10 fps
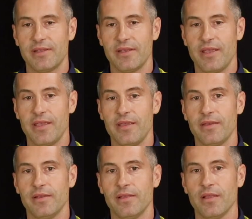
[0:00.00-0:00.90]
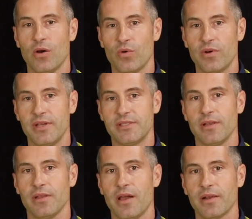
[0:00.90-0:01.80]
the lower is
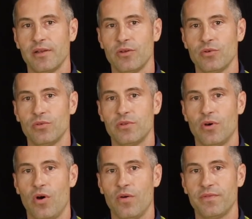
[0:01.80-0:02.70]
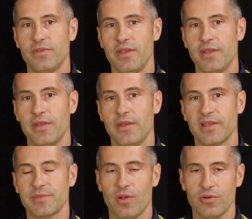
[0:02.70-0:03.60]
the likelihood of the
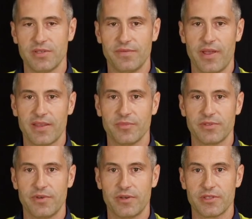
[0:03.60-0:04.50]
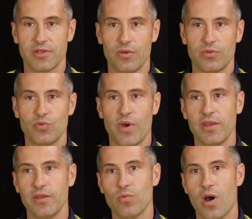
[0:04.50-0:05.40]
explosive atmosphere. So
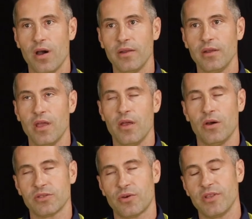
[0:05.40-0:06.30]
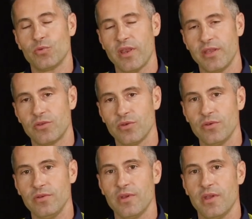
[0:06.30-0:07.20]

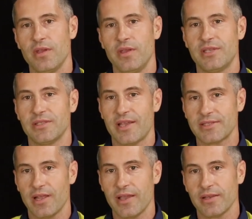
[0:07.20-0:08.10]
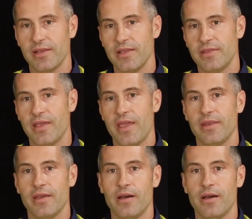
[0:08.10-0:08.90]
22 is less likely than